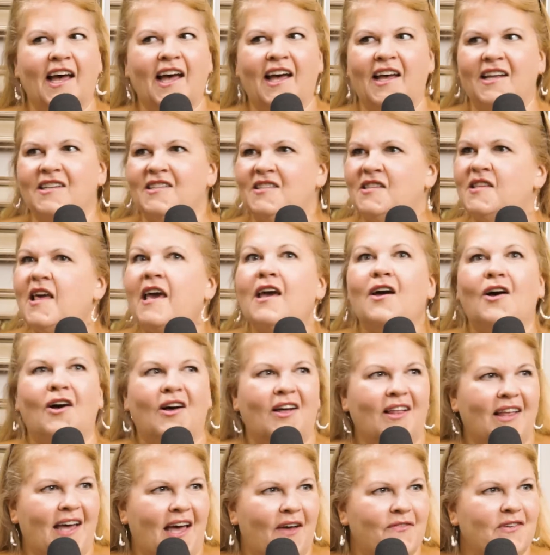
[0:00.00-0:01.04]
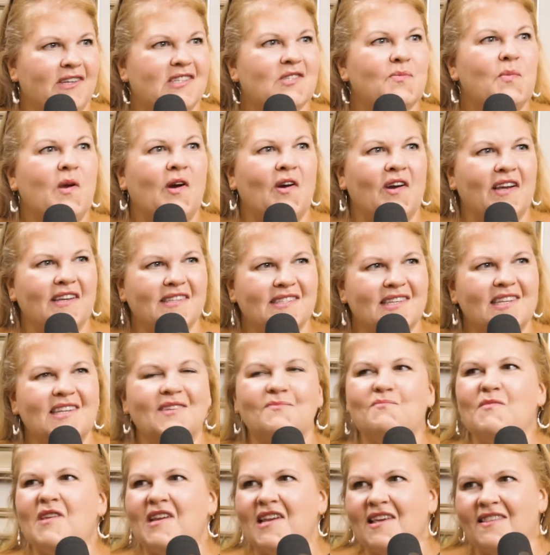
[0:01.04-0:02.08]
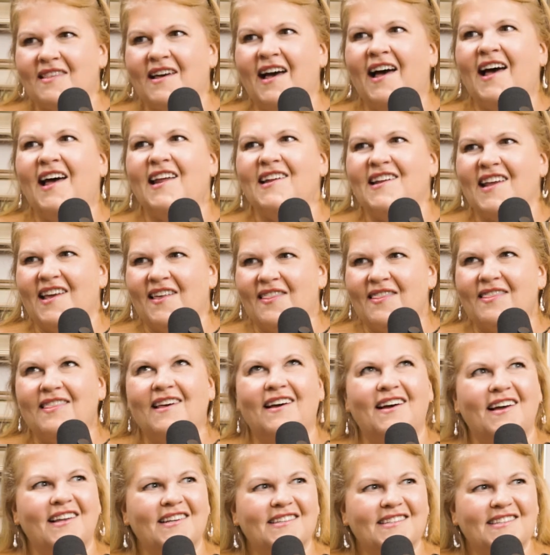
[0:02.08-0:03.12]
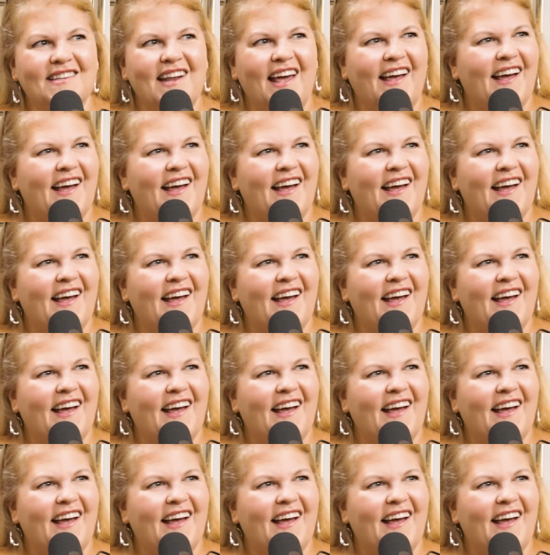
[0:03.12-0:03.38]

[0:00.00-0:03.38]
and they all have experience in Mini-Thon and THON.